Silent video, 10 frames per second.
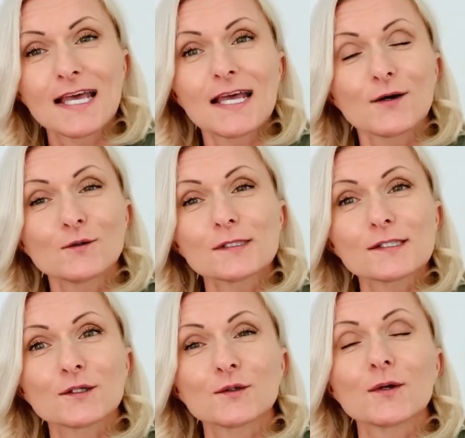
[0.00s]

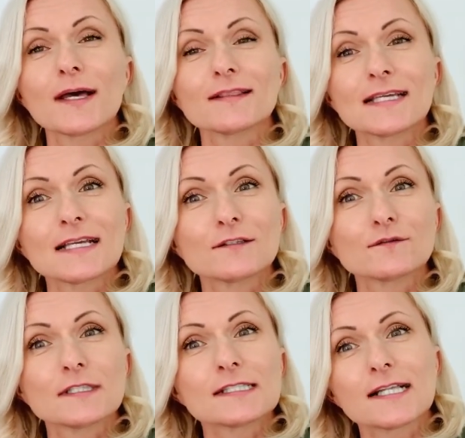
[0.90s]
Also, at the end of
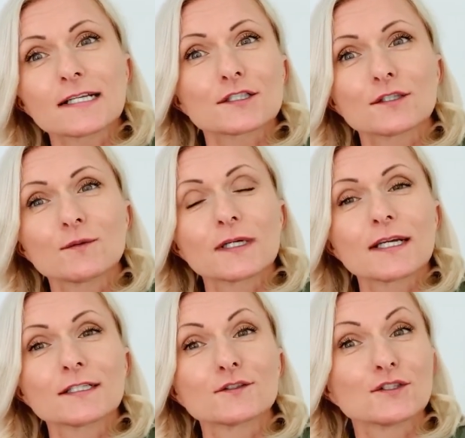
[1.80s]
this lecture, we're
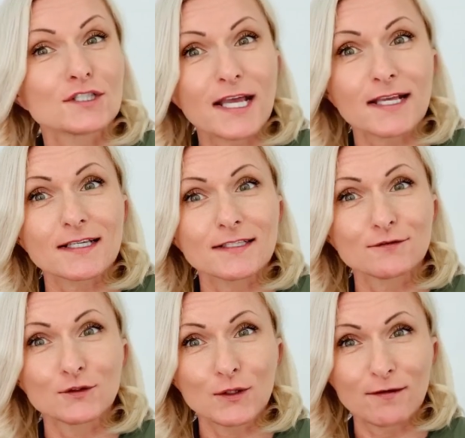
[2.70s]
going to check if
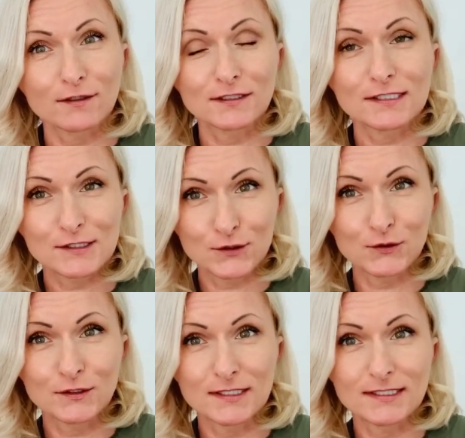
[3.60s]
you have understood
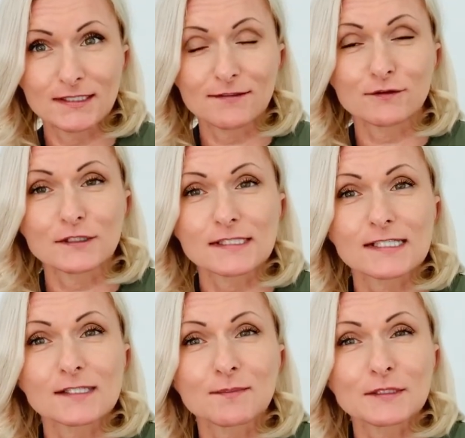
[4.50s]
the differences
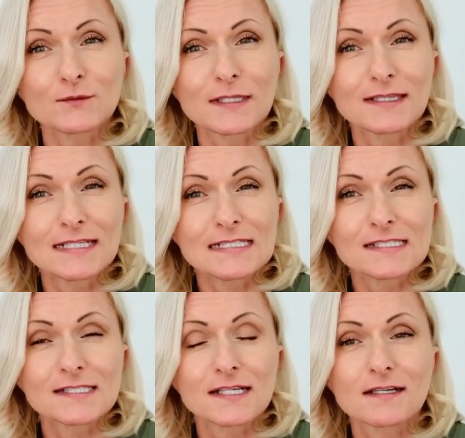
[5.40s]
between these